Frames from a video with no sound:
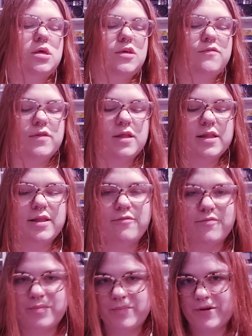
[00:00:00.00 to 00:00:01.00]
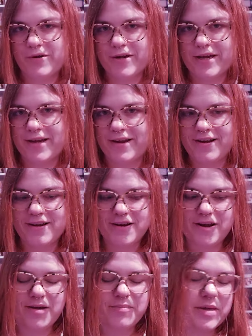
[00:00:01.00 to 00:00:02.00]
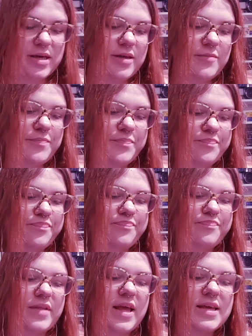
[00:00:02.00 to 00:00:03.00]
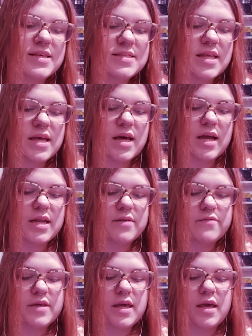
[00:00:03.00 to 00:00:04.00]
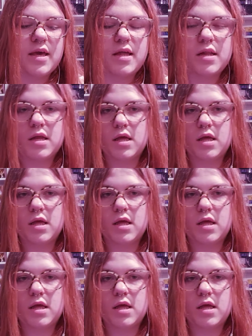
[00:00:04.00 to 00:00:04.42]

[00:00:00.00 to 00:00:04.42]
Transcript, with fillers: You feel like they rip your hair? I mean, I guess they kind of can.